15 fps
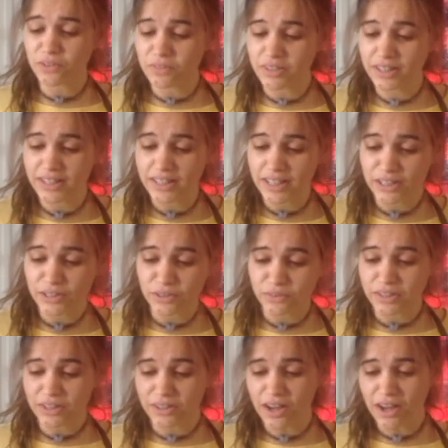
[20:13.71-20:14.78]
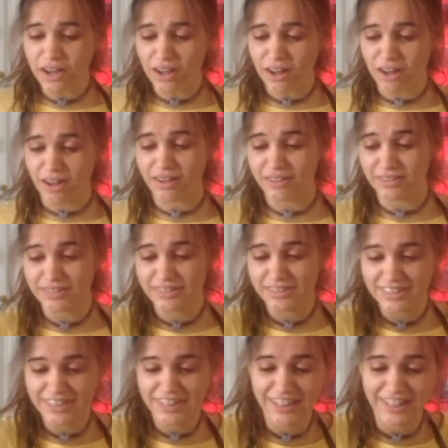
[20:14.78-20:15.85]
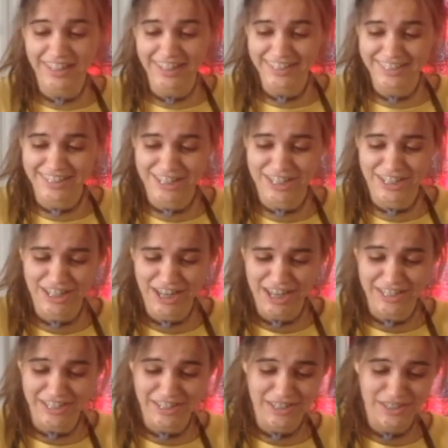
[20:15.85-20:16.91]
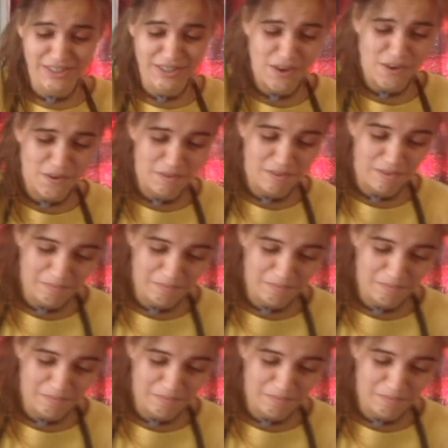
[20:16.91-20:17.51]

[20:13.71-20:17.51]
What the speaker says: want to thank you at all. It's just so